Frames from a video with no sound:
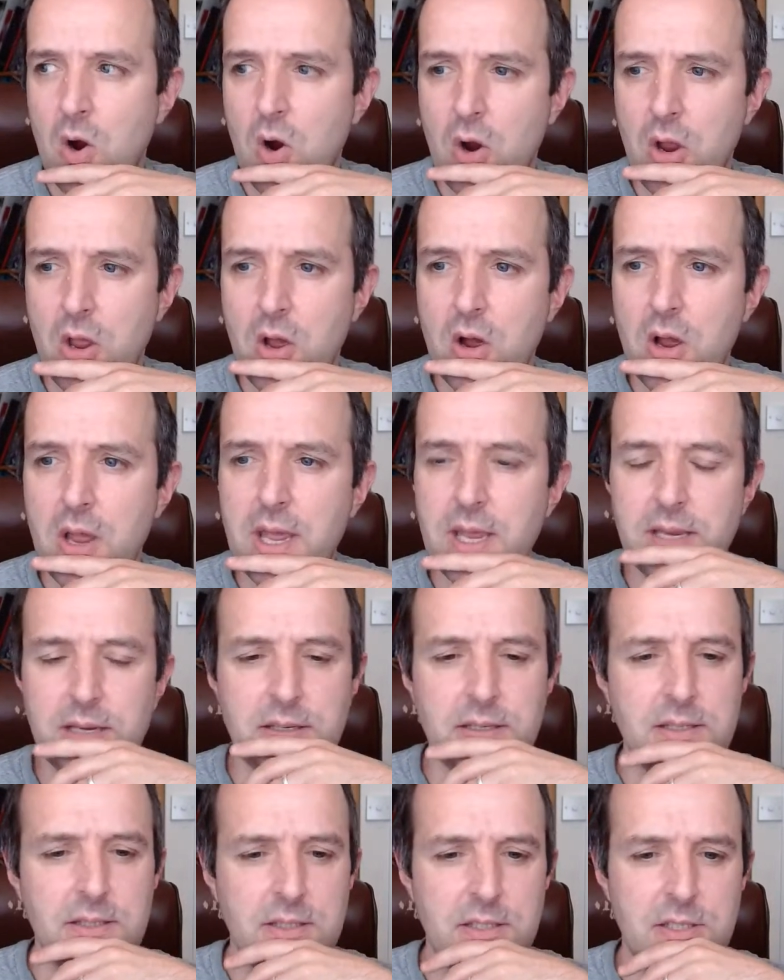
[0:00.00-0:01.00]
Oi, oi.
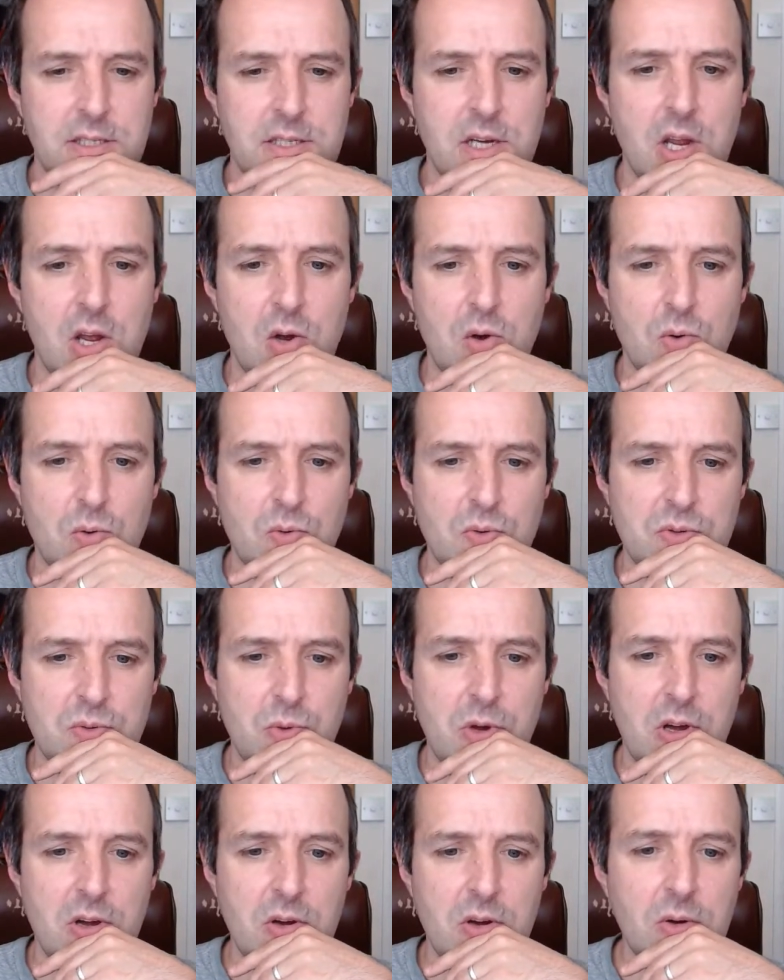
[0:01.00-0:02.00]

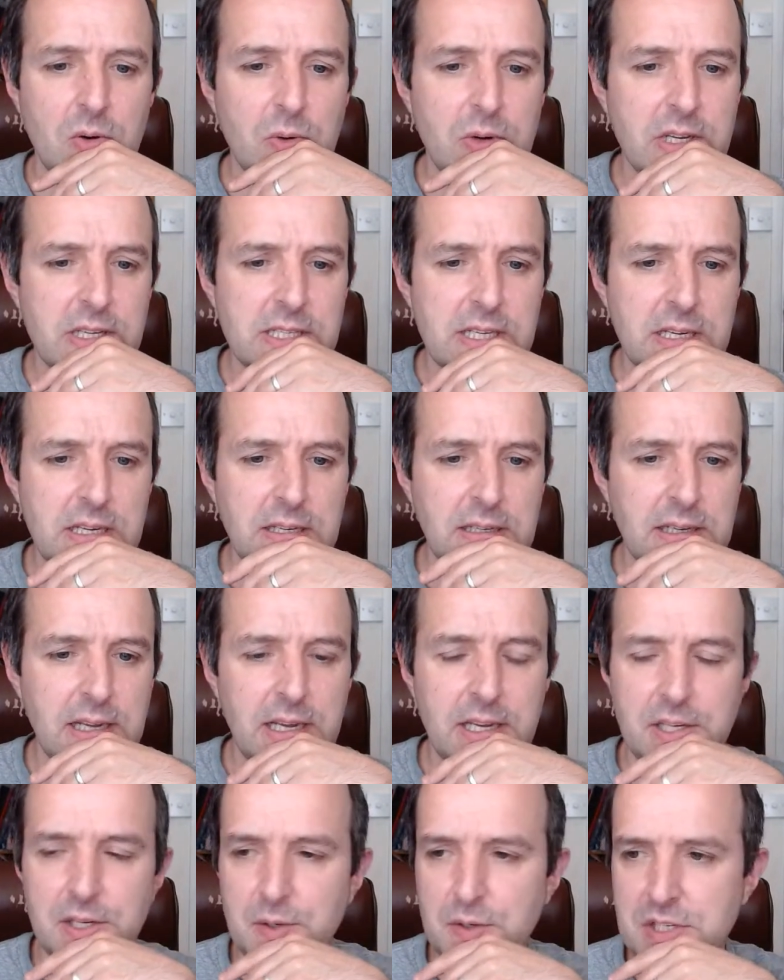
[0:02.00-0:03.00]
Shell's World is in.
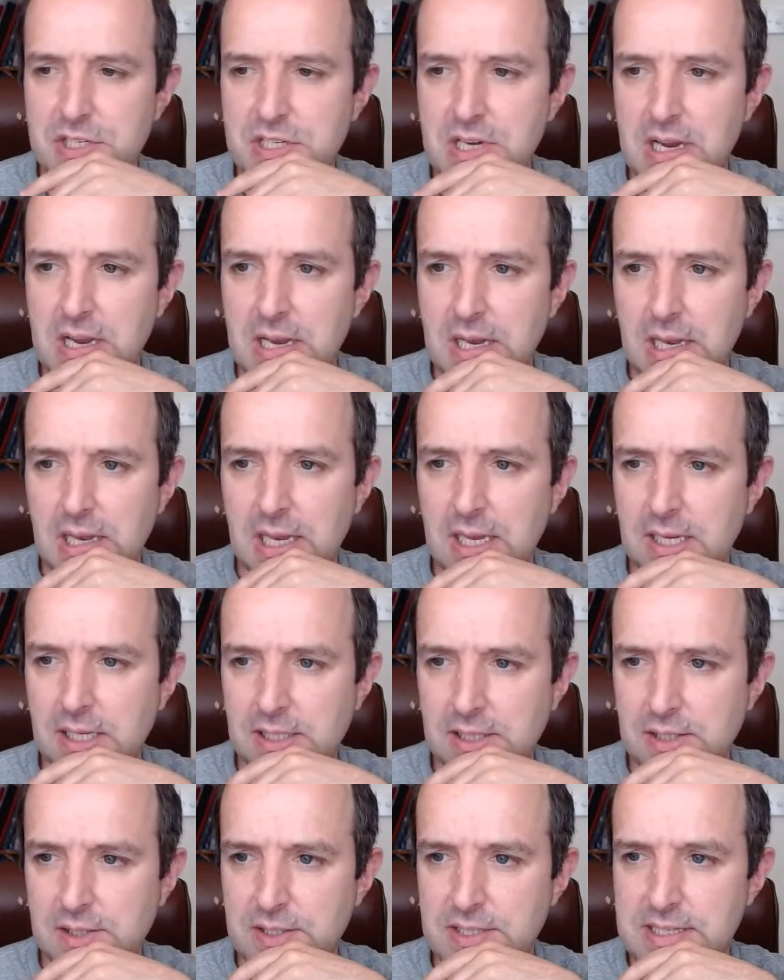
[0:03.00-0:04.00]
How you doing, Shell?
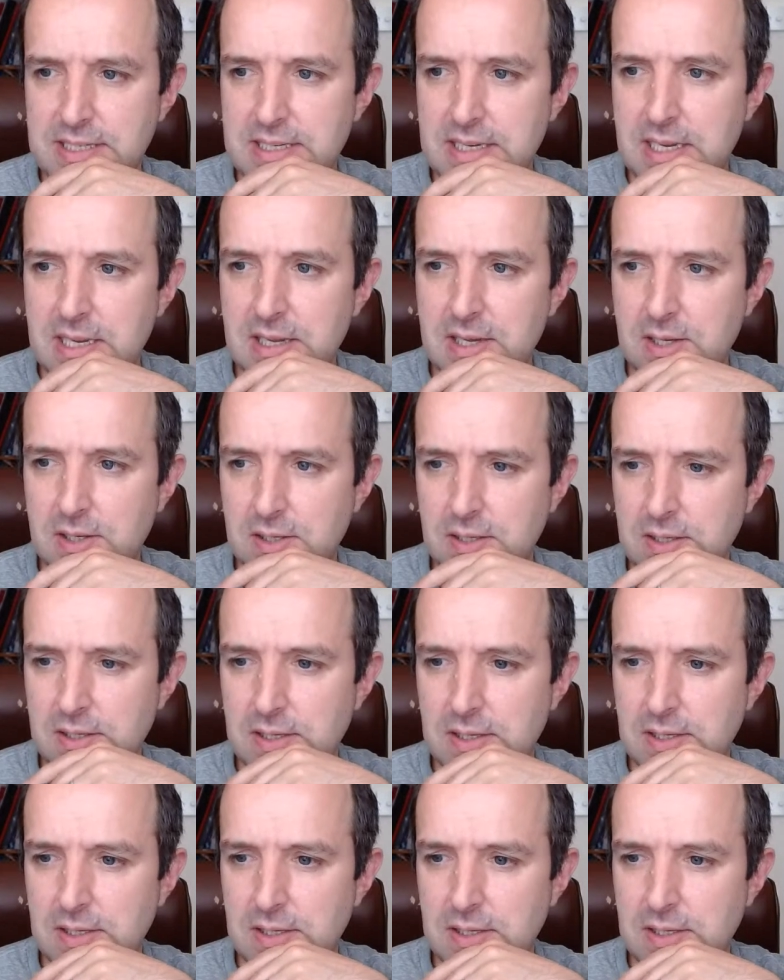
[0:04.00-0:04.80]
Good to see you.